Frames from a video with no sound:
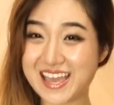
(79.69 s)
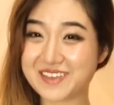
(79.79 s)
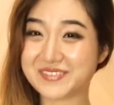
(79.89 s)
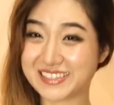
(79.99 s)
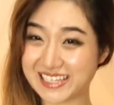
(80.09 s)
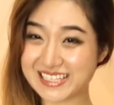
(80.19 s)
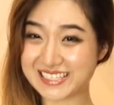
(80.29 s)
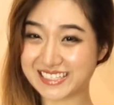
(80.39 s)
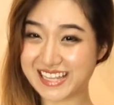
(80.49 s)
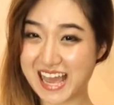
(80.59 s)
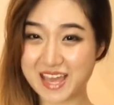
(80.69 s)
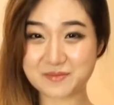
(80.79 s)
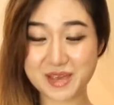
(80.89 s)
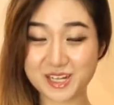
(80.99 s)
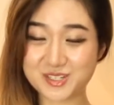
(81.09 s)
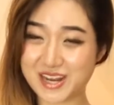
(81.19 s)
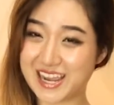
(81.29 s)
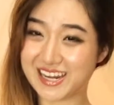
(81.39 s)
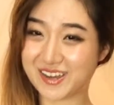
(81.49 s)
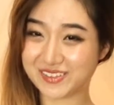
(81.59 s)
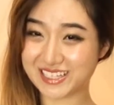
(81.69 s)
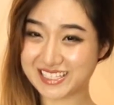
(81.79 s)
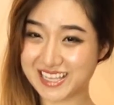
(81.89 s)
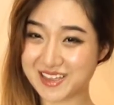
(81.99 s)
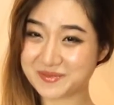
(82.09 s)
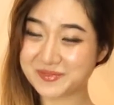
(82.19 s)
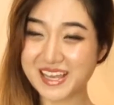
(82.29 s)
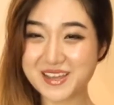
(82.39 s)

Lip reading: If it doesn't, I might try it out next time.